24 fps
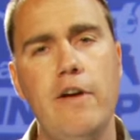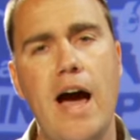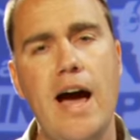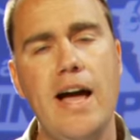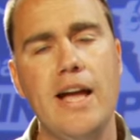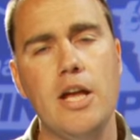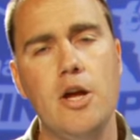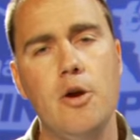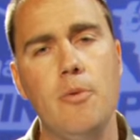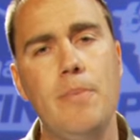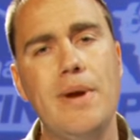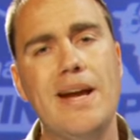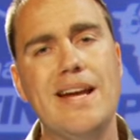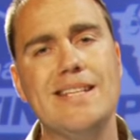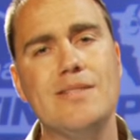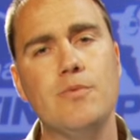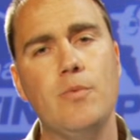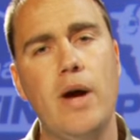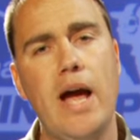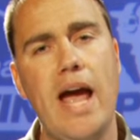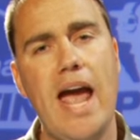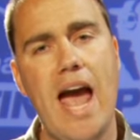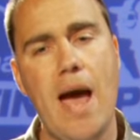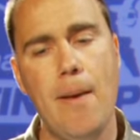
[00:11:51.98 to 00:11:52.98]
value, because
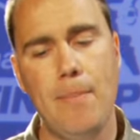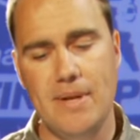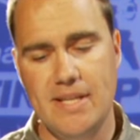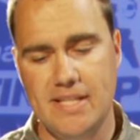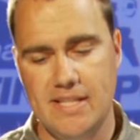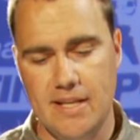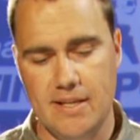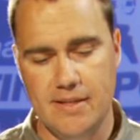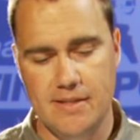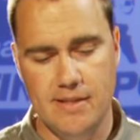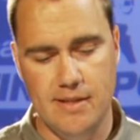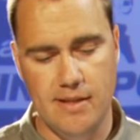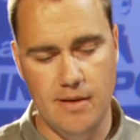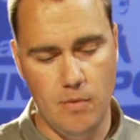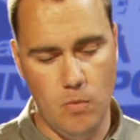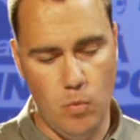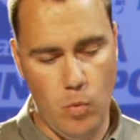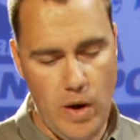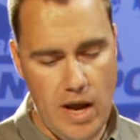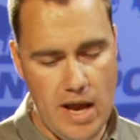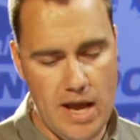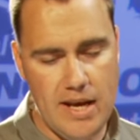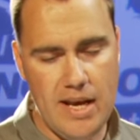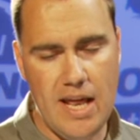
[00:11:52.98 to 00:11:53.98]
what happens is the
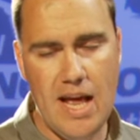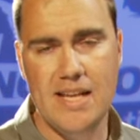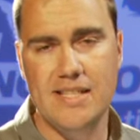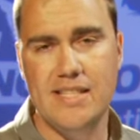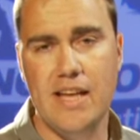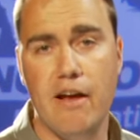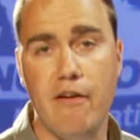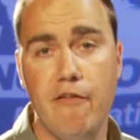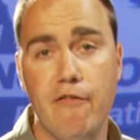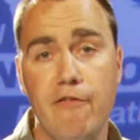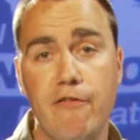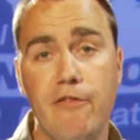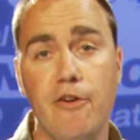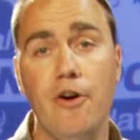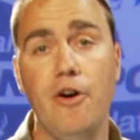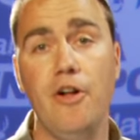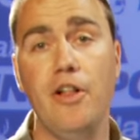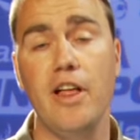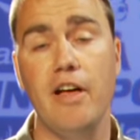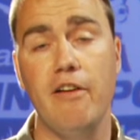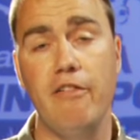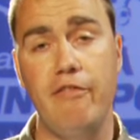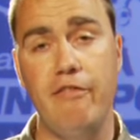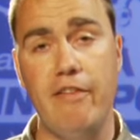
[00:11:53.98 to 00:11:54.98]
wind has a
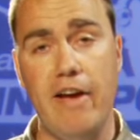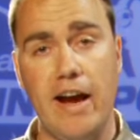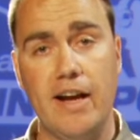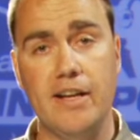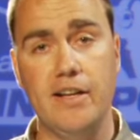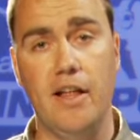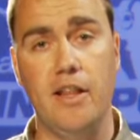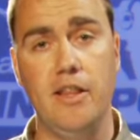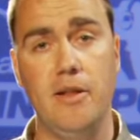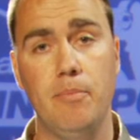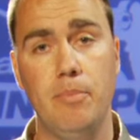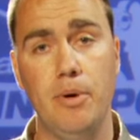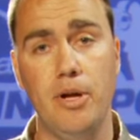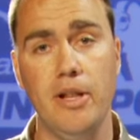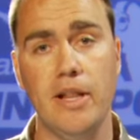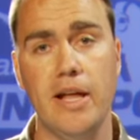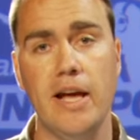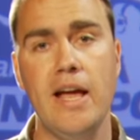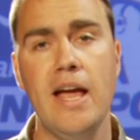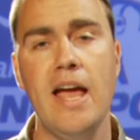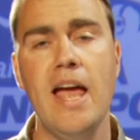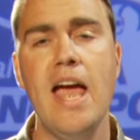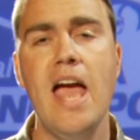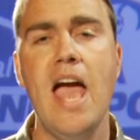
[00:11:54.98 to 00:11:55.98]
full effect on the
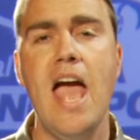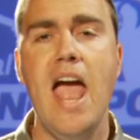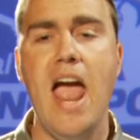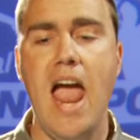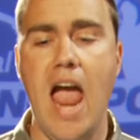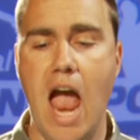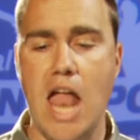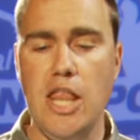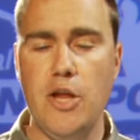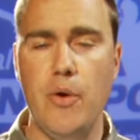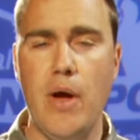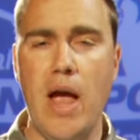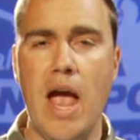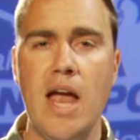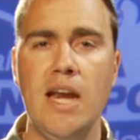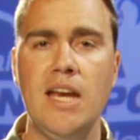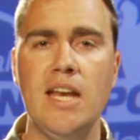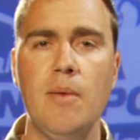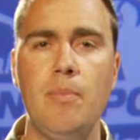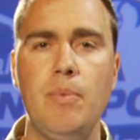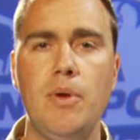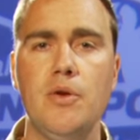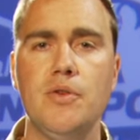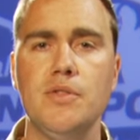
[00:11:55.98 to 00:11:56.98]
bullet and you
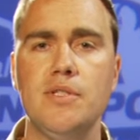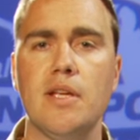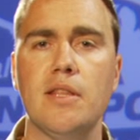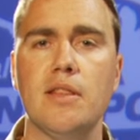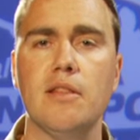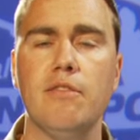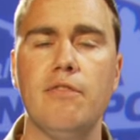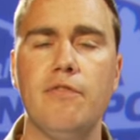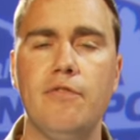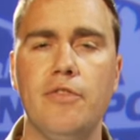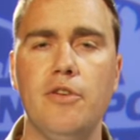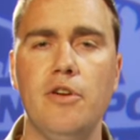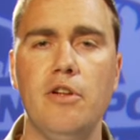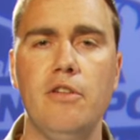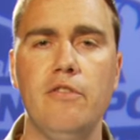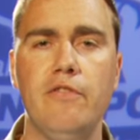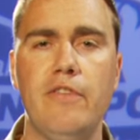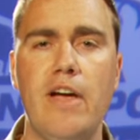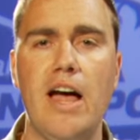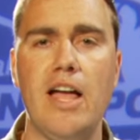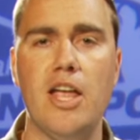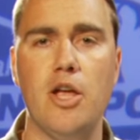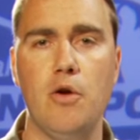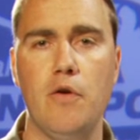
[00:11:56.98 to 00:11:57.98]
end up using the full
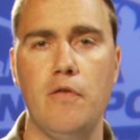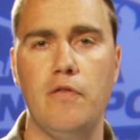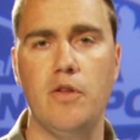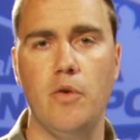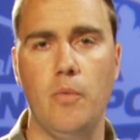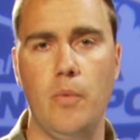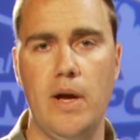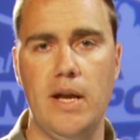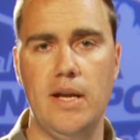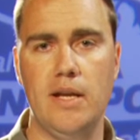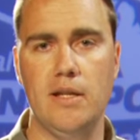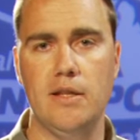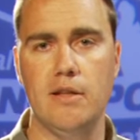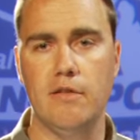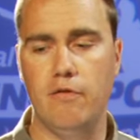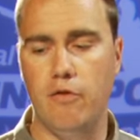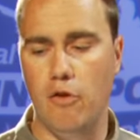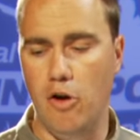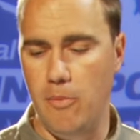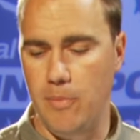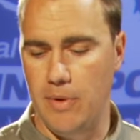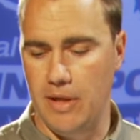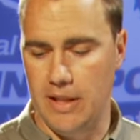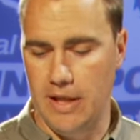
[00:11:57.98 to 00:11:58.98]
value of the wind in the
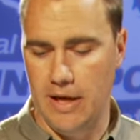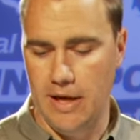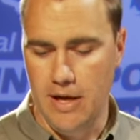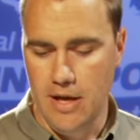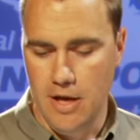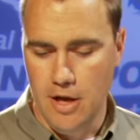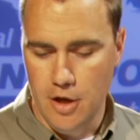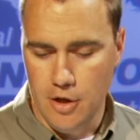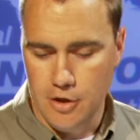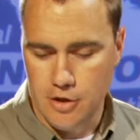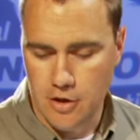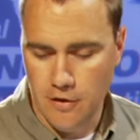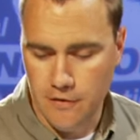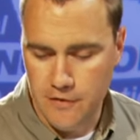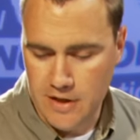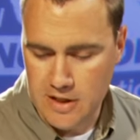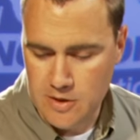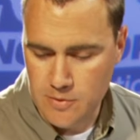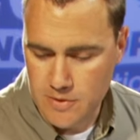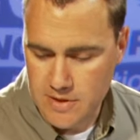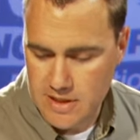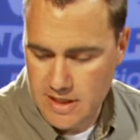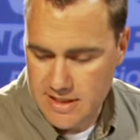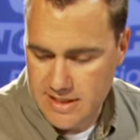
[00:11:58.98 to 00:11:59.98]
formula. So if
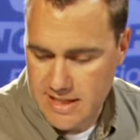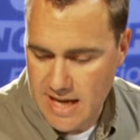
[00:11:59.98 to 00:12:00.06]
this was a